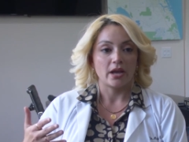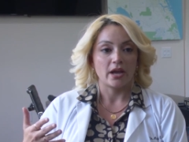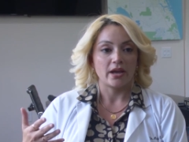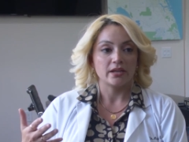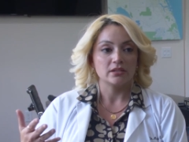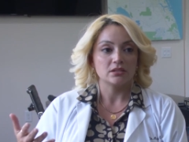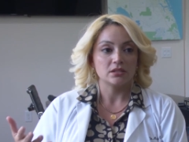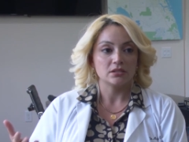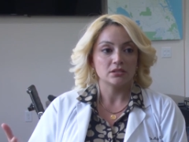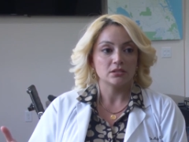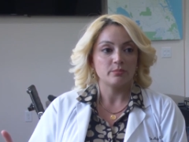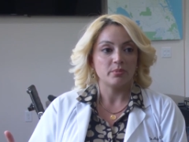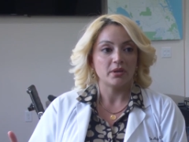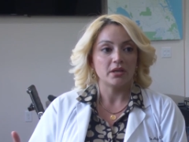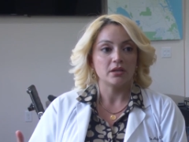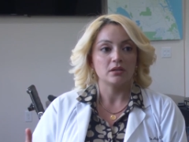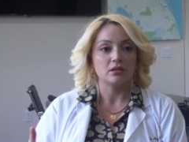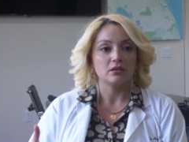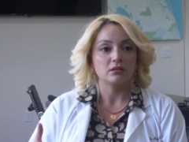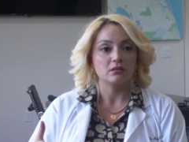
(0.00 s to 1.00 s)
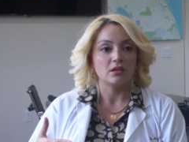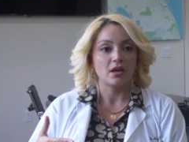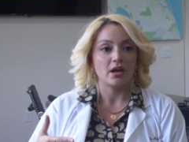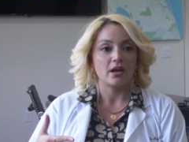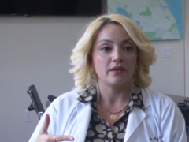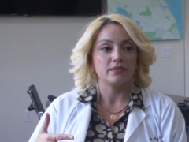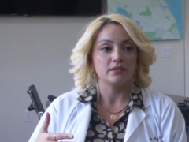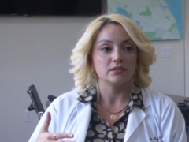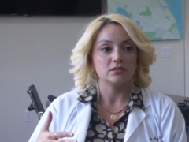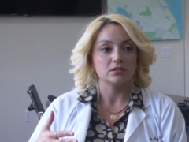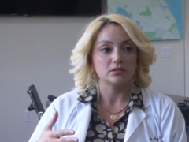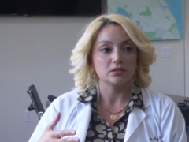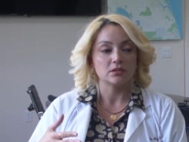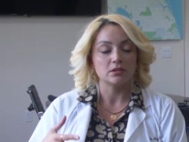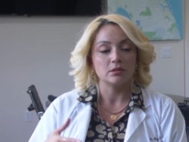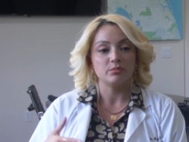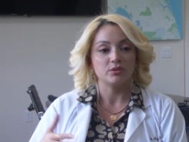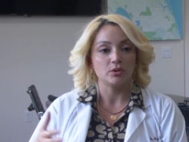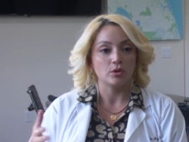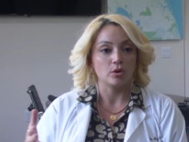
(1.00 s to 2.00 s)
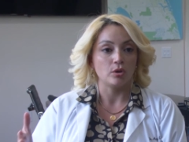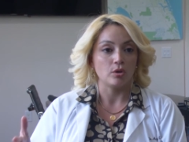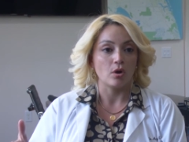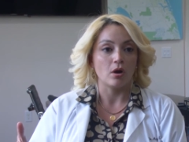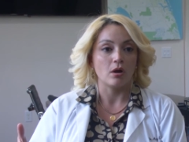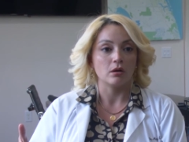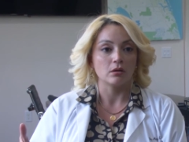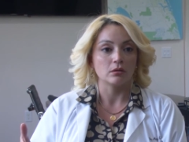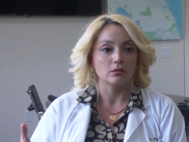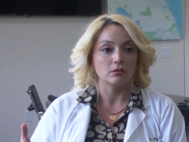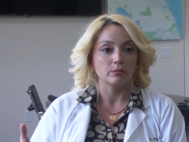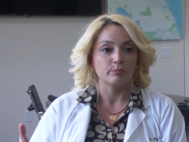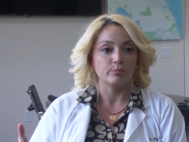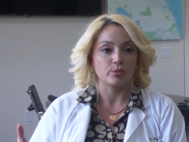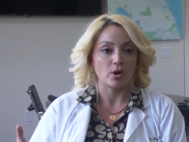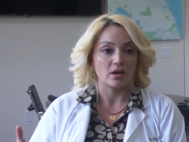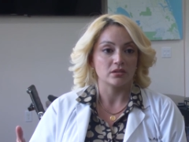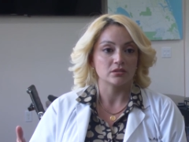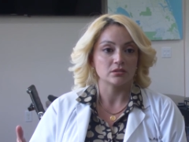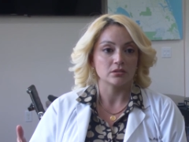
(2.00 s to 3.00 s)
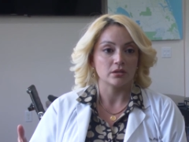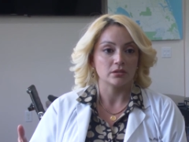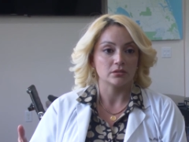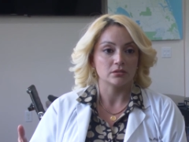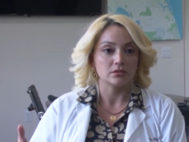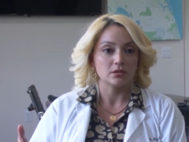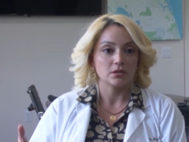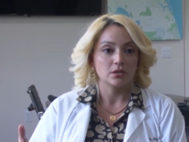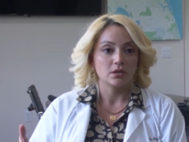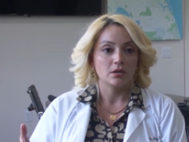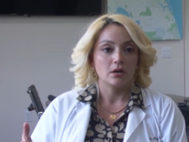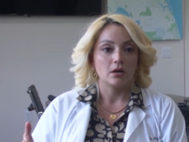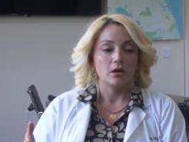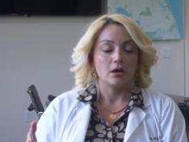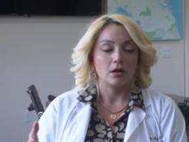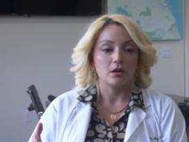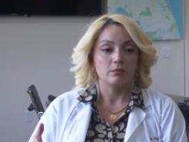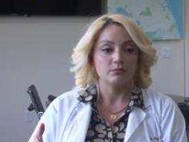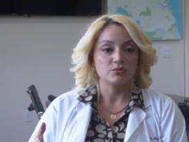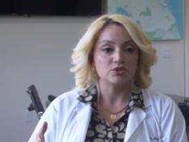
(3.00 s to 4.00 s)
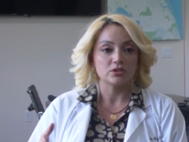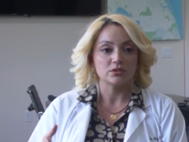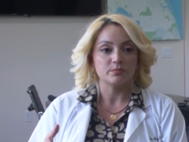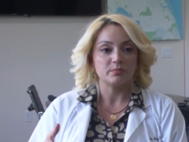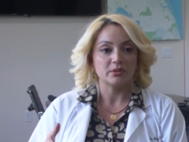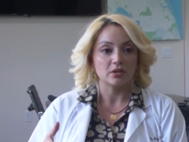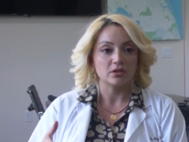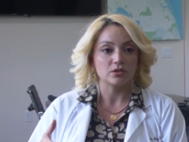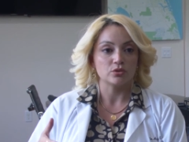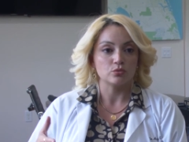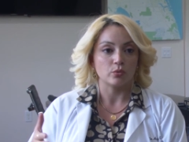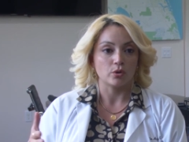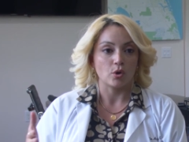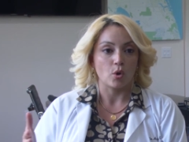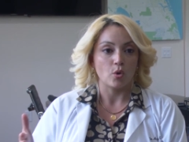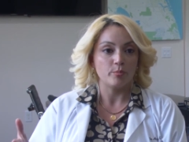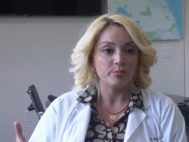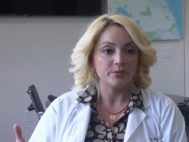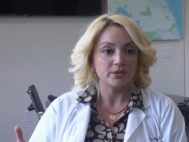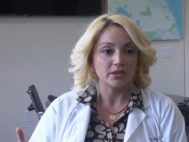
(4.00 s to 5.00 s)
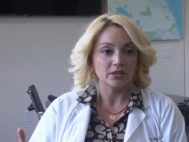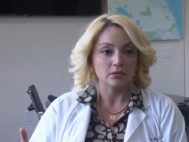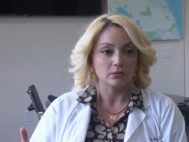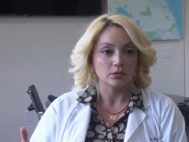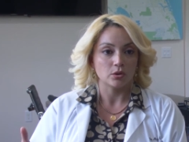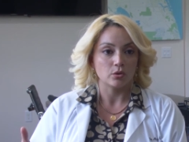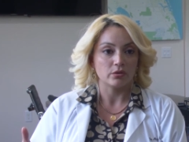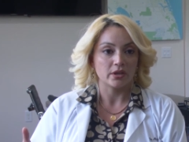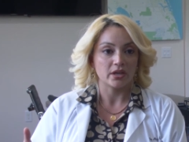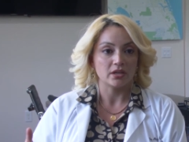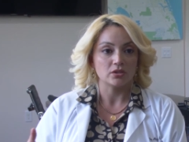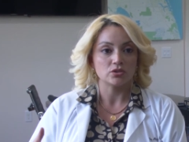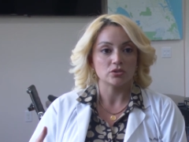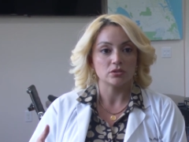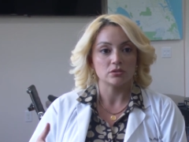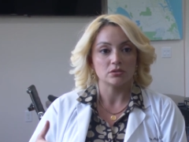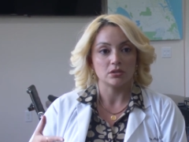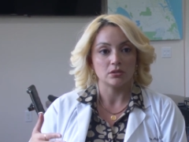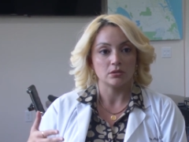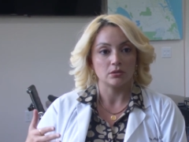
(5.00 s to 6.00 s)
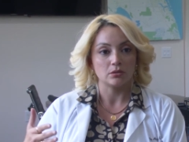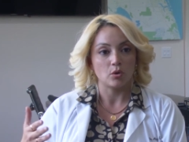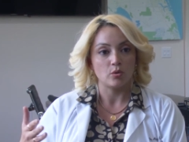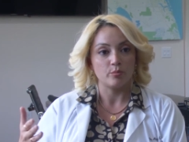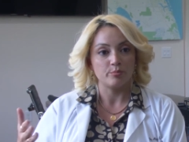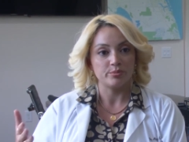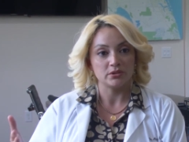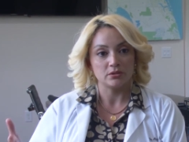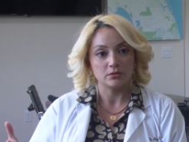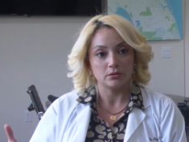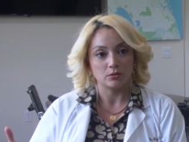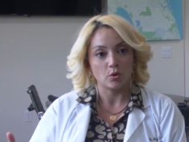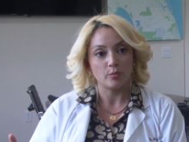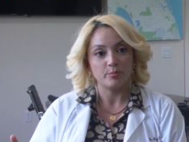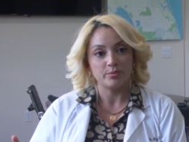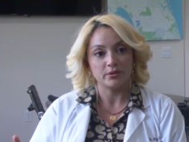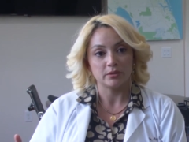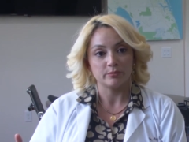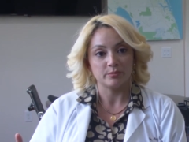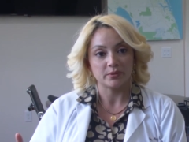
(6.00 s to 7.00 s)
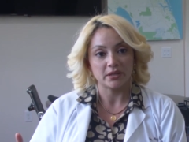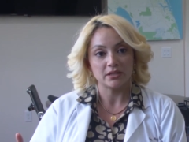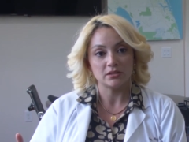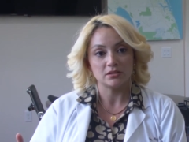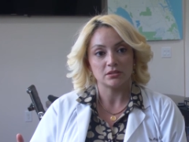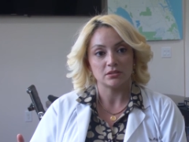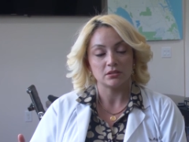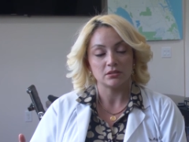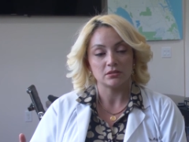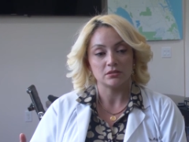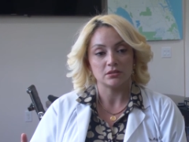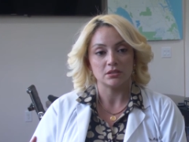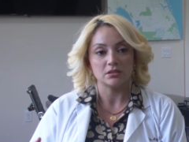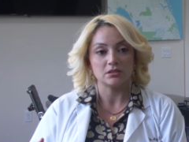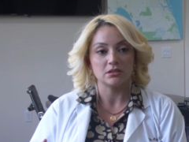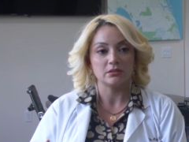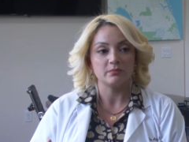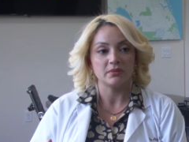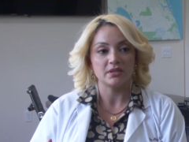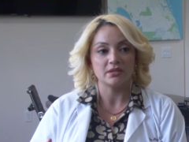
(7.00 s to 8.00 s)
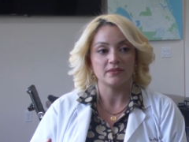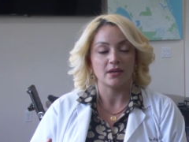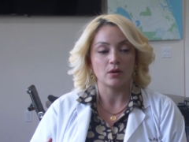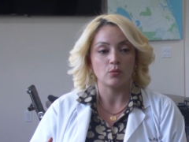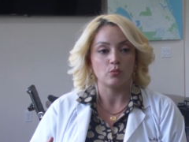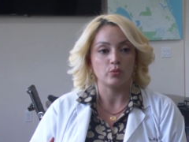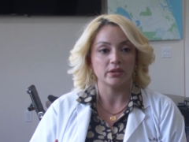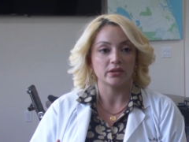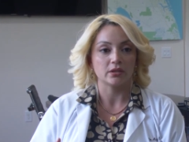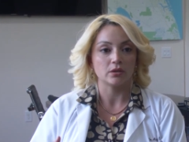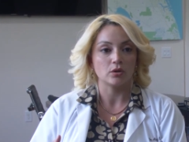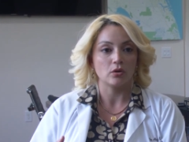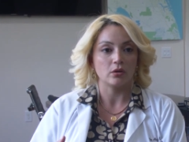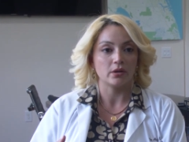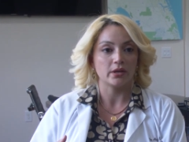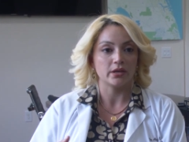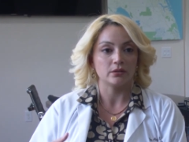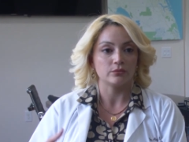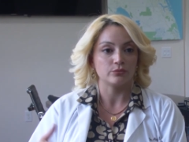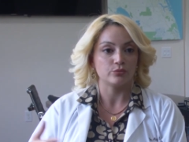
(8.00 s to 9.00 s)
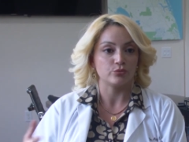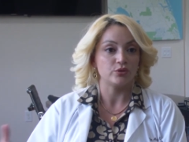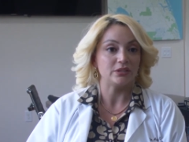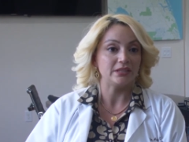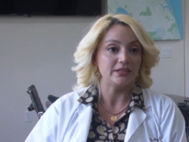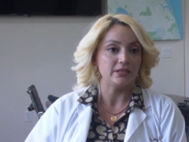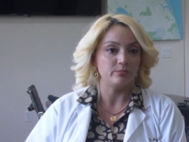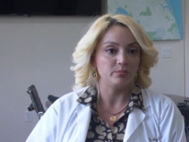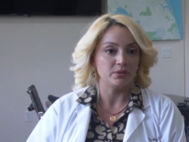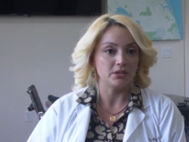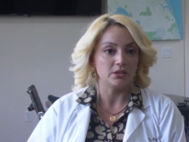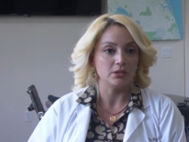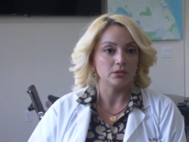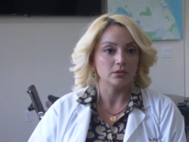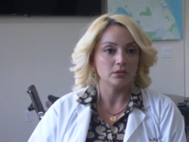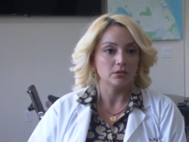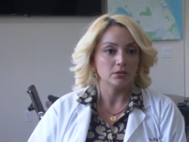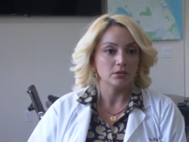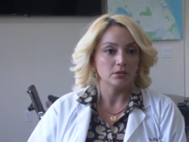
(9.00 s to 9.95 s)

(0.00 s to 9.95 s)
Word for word: anticipating that this is going to be a long process um, just because we're opening locations and open opening places doesn't mean that we can go ahead and freely be